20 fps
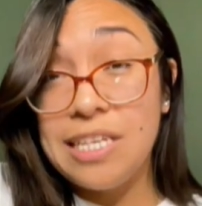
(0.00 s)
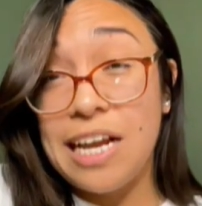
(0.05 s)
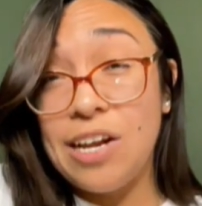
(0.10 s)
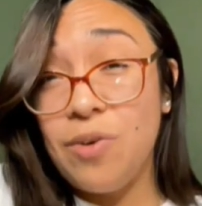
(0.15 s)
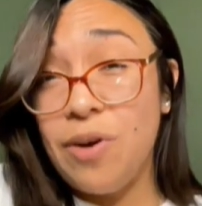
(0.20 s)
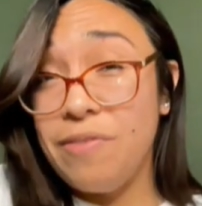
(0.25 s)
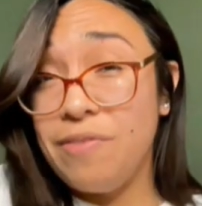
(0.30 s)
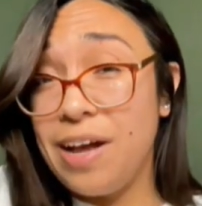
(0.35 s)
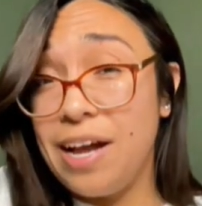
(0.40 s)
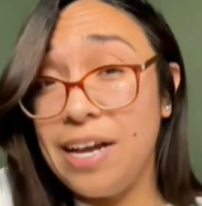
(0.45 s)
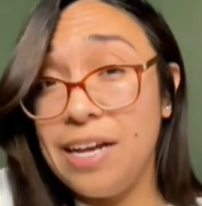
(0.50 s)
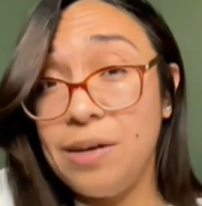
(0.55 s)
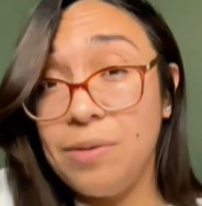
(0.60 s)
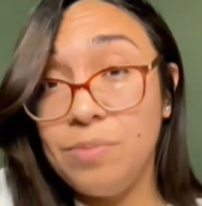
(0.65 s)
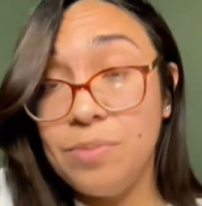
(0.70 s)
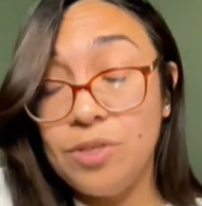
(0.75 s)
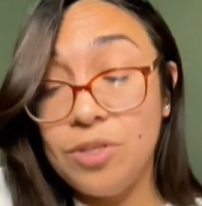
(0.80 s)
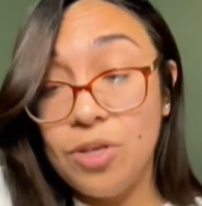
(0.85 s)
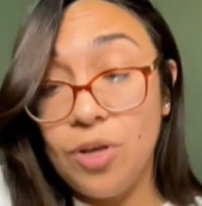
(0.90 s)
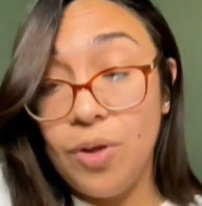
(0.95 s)
I don't have
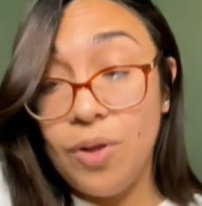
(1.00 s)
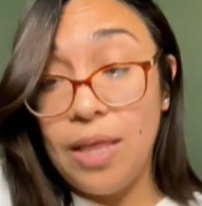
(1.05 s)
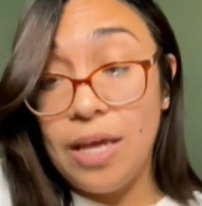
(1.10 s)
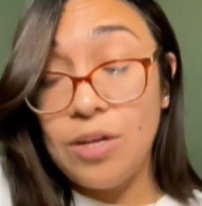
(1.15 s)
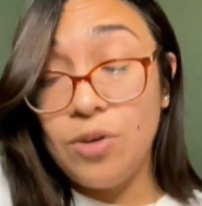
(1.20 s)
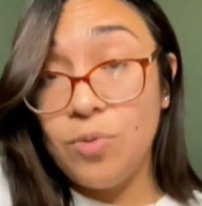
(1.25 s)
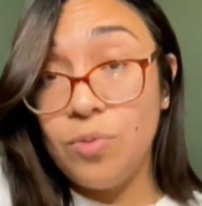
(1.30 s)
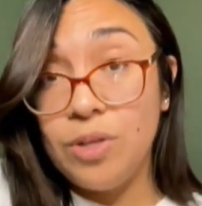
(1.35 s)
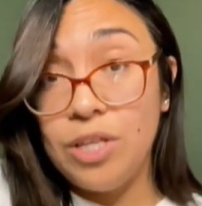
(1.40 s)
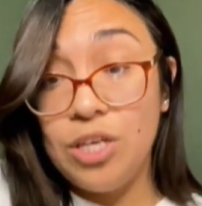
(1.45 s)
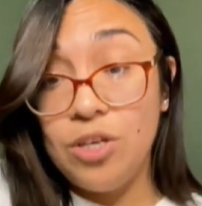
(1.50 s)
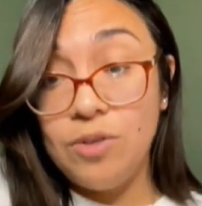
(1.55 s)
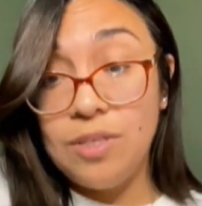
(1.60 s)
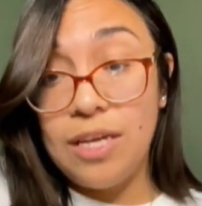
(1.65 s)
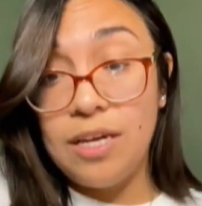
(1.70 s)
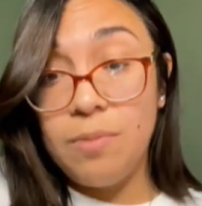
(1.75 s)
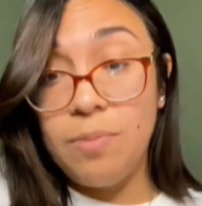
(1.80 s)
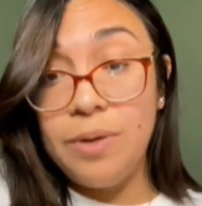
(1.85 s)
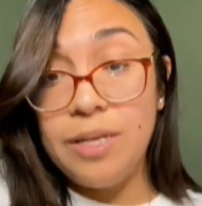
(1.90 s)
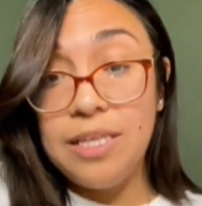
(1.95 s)
items, so I don't really use
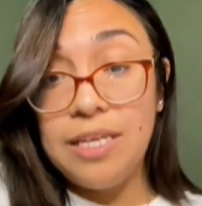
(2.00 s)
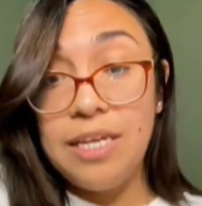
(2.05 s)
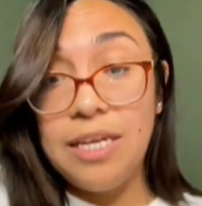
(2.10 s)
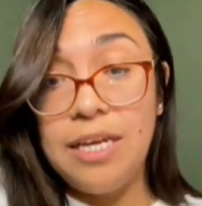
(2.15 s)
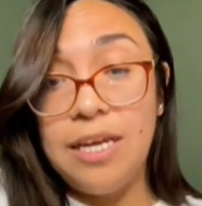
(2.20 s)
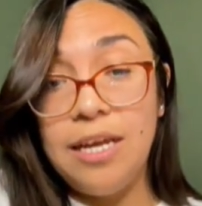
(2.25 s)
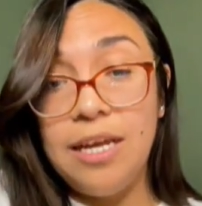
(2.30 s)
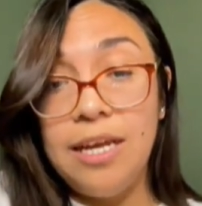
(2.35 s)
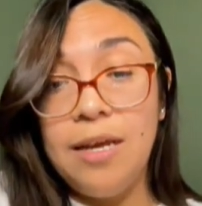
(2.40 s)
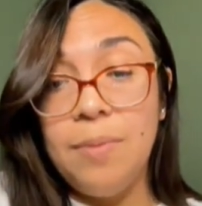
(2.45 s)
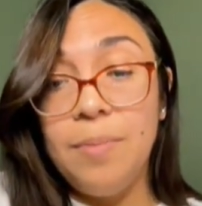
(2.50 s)
that ability.